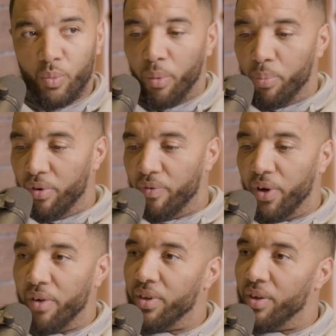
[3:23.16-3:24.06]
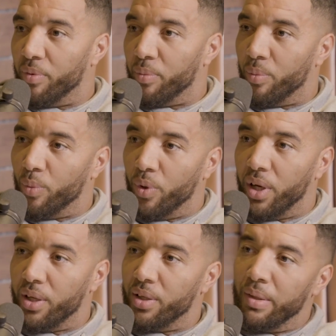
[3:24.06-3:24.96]
1.5 litre
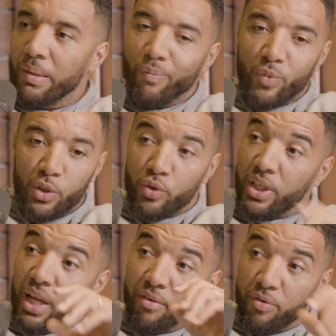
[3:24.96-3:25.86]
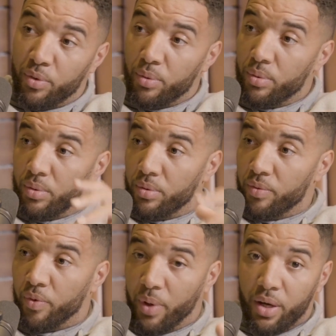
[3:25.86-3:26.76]
water, drink that
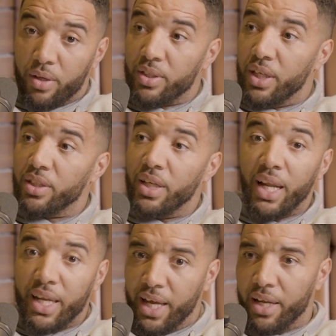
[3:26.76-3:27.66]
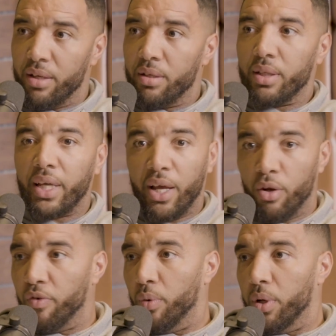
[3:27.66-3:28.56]
throughout our session, and at the end get
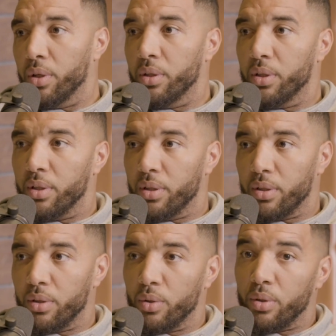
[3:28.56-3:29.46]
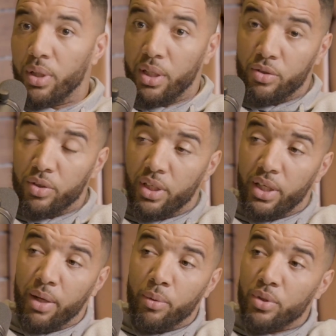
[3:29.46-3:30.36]
another one and drink
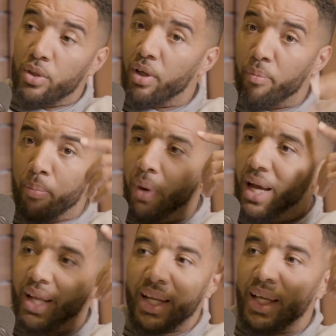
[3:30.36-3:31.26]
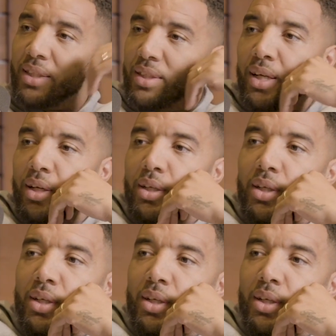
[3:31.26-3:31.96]
again, because I used to have mad headaches and that.